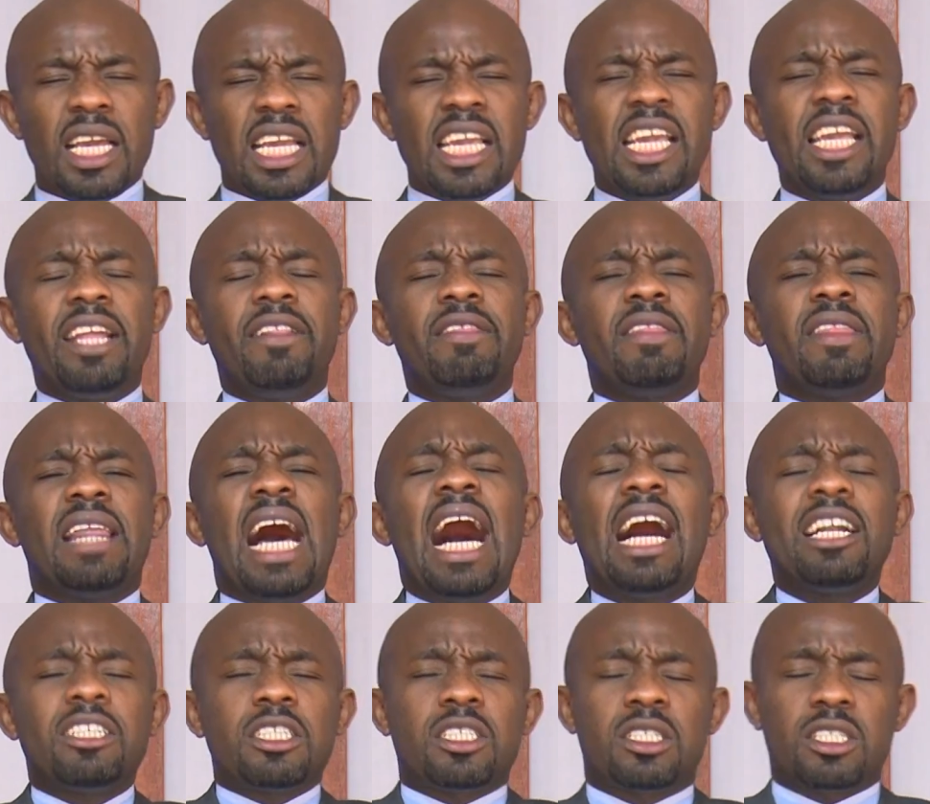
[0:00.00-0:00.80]
in
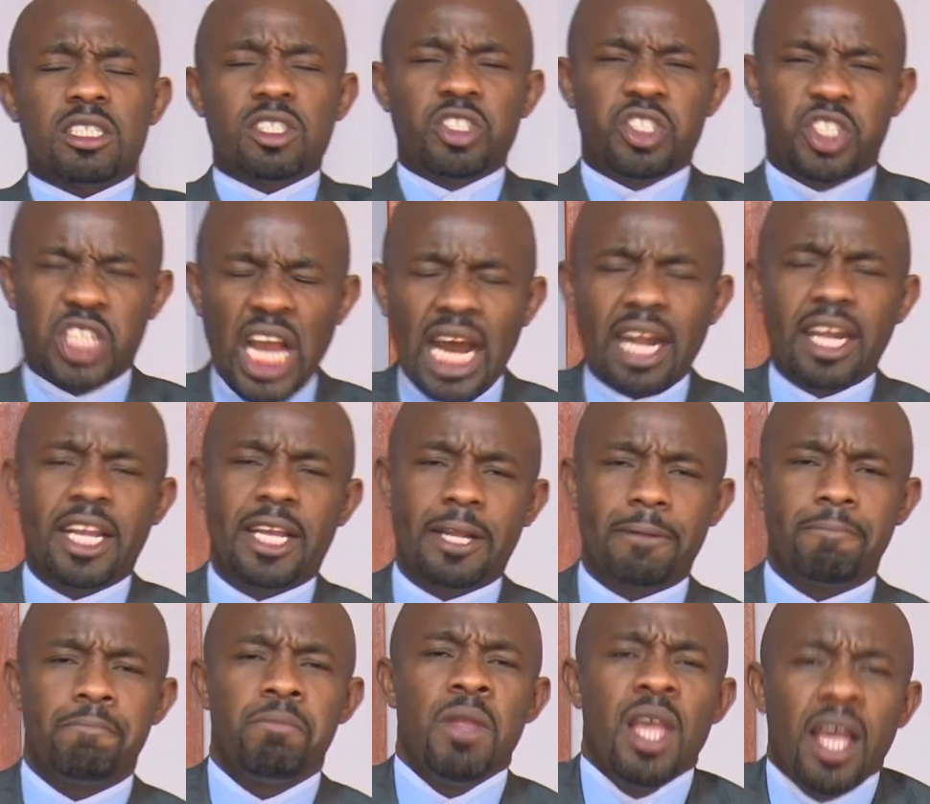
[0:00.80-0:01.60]
that
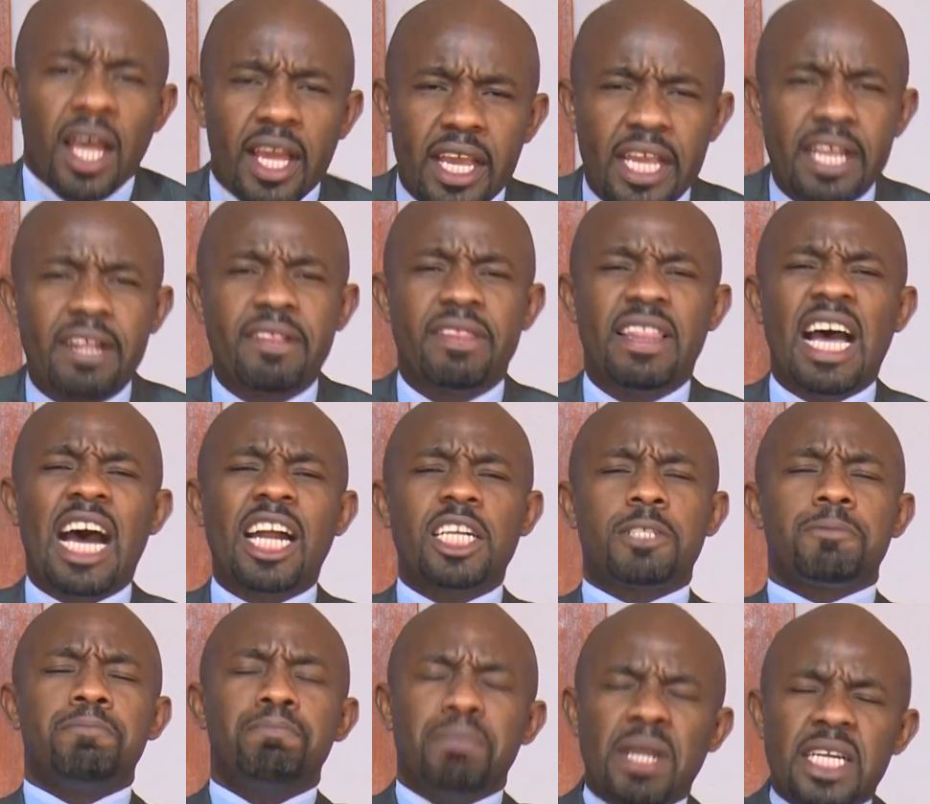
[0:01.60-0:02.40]
journey, in
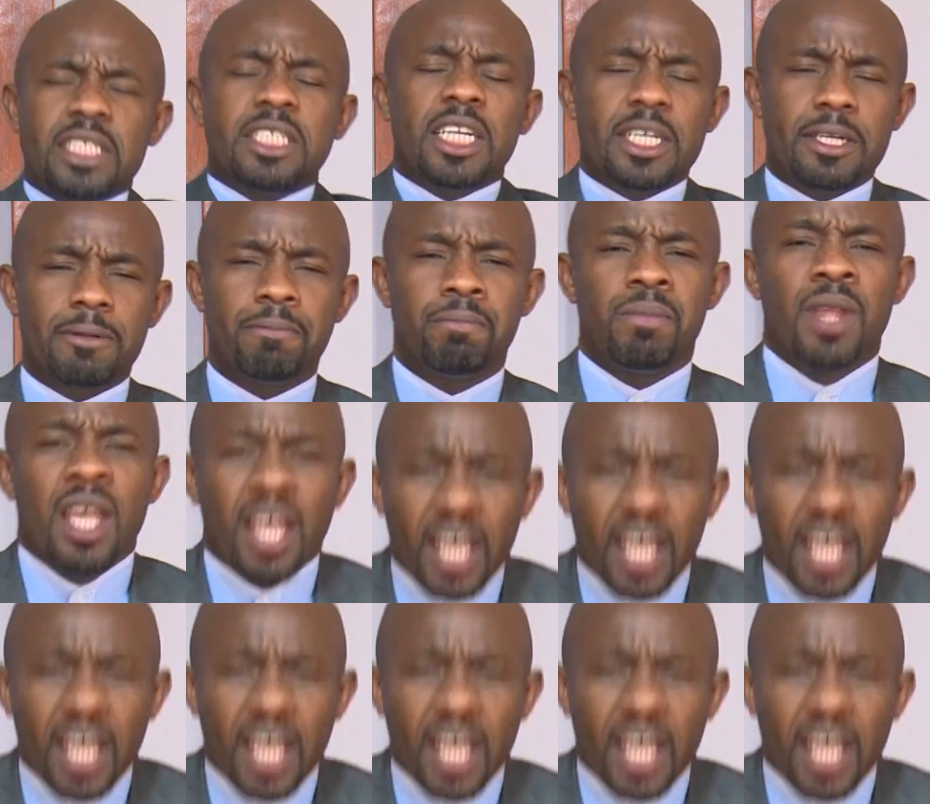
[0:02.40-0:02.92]
that meeting,